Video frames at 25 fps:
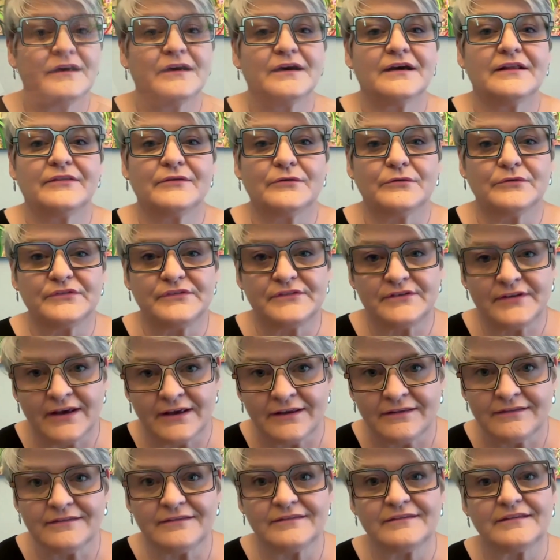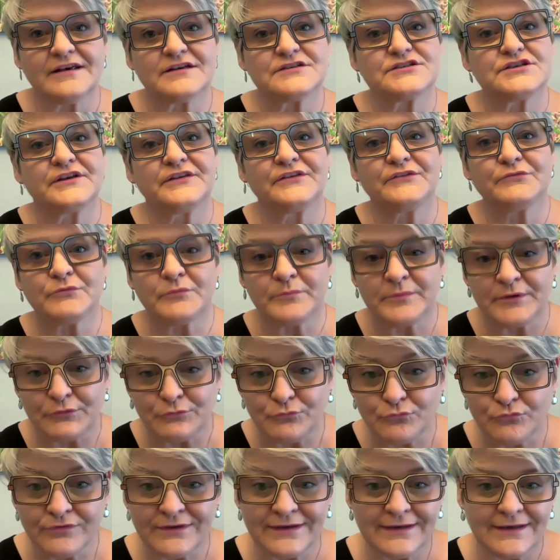Those 10 sessions will be
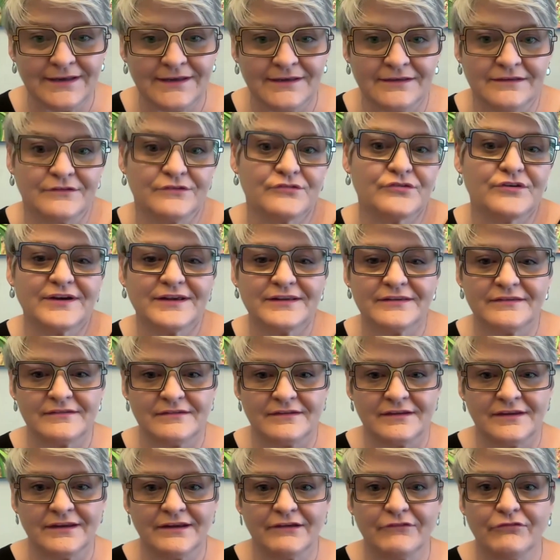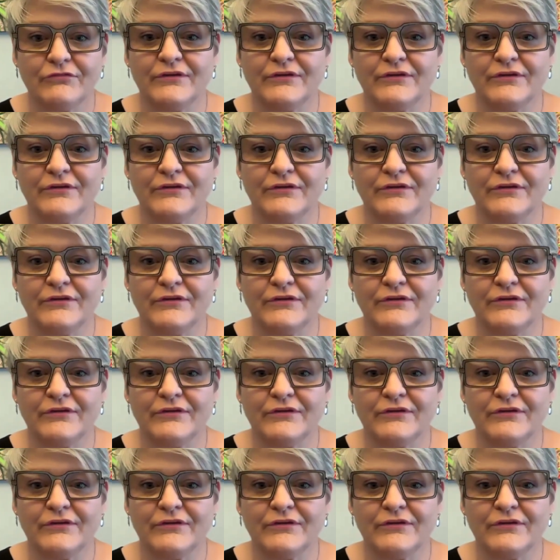really interesting if